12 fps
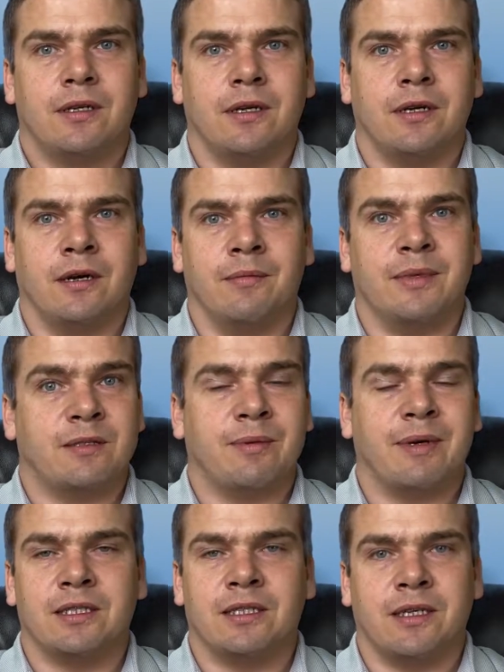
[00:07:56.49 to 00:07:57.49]
um,
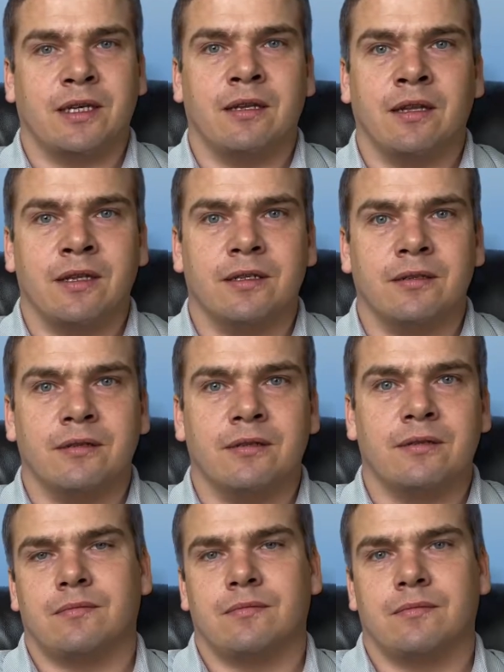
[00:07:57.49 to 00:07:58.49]
especially in London.
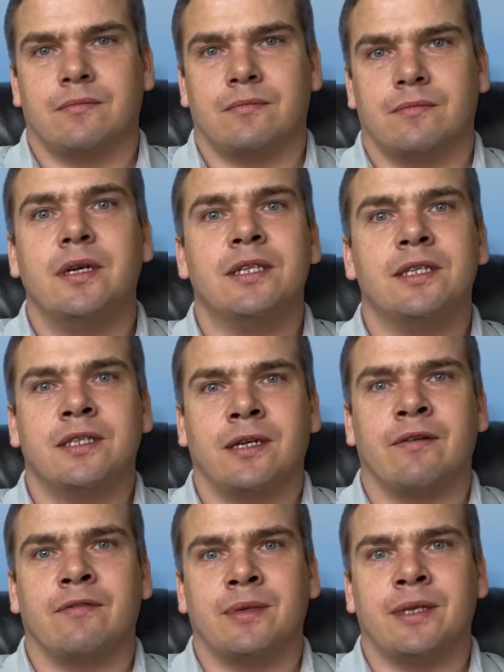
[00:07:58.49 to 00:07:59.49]
Is the
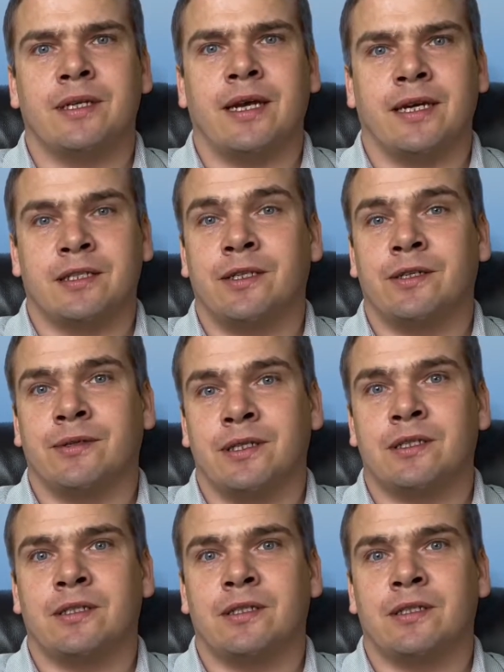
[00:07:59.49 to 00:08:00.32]
government actually going to